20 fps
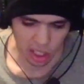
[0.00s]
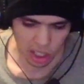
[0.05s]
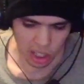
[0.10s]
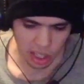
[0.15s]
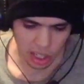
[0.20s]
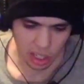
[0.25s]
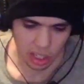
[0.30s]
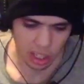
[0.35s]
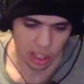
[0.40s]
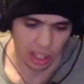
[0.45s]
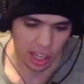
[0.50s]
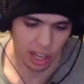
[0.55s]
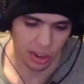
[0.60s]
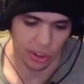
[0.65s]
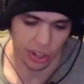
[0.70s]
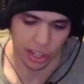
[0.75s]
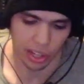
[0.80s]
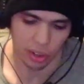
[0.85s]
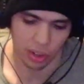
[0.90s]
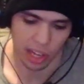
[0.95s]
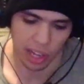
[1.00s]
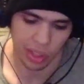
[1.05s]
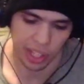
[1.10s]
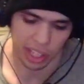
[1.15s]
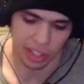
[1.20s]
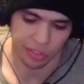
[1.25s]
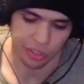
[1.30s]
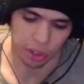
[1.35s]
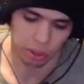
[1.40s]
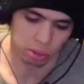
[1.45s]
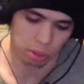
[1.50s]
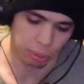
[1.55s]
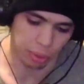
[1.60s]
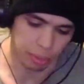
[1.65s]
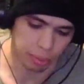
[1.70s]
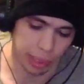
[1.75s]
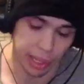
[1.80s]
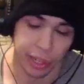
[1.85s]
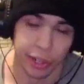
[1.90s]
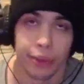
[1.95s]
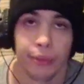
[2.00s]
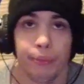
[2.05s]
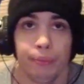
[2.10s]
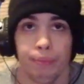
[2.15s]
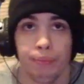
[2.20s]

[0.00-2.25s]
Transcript: I don't know. I think the first one was better